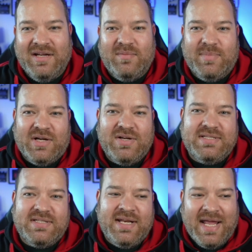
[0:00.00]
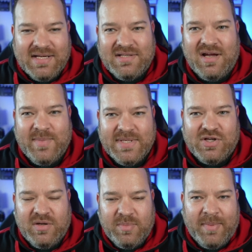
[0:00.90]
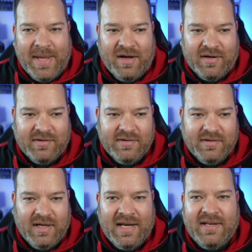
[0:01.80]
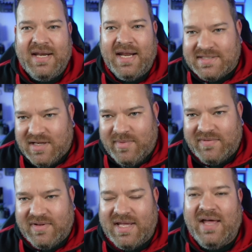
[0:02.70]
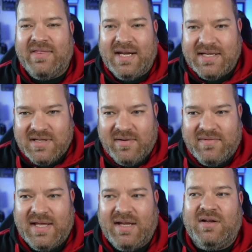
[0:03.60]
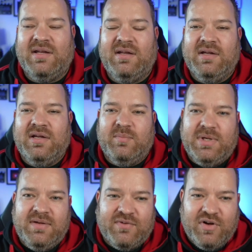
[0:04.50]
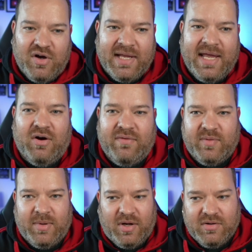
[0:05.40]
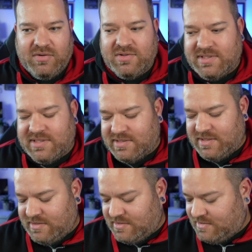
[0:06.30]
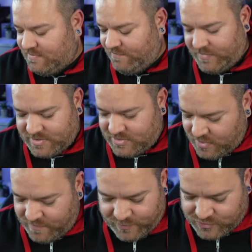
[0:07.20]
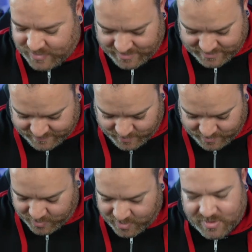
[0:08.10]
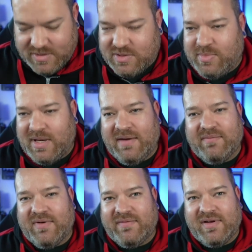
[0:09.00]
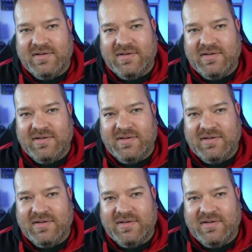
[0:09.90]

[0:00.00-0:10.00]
Because the next time it's going to be better, and the next time after that, and the next time after that. Like, you've got to get off the blocks. It's so frustrating to me, people that just plan forever.